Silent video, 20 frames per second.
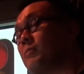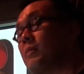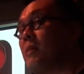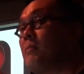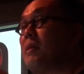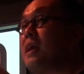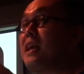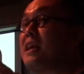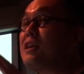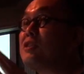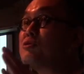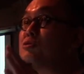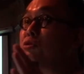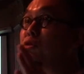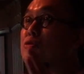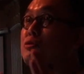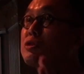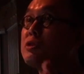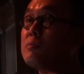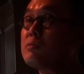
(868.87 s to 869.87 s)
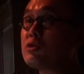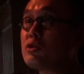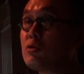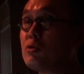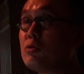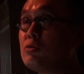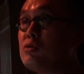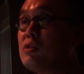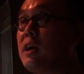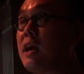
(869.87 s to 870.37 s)
them. I may introduce some
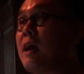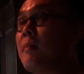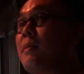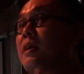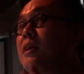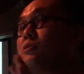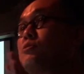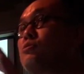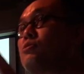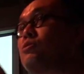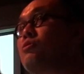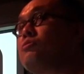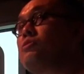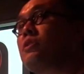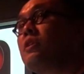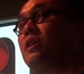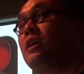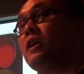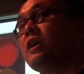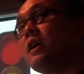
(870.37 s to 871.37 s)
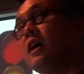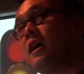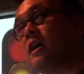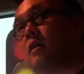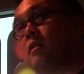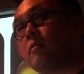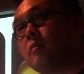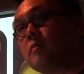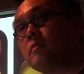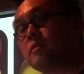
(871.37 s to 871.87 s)
surgery, I may introduce
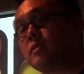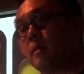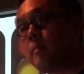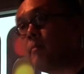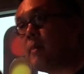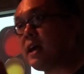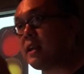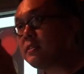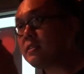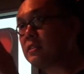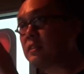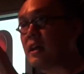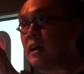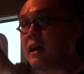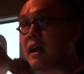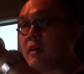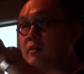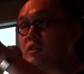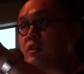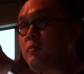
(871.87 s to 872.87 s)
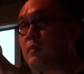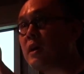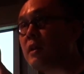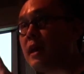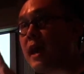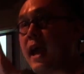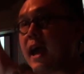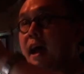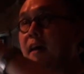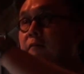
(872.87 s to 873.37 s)
uh, medicine, I, i spend
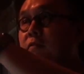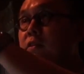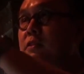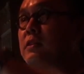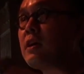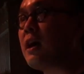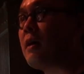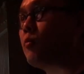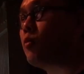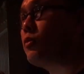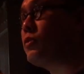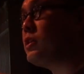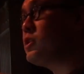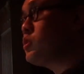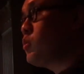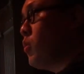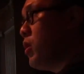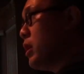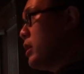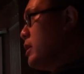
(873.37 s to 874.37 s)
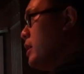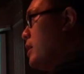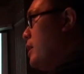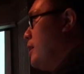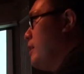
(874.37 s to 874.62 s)
half the time with each one.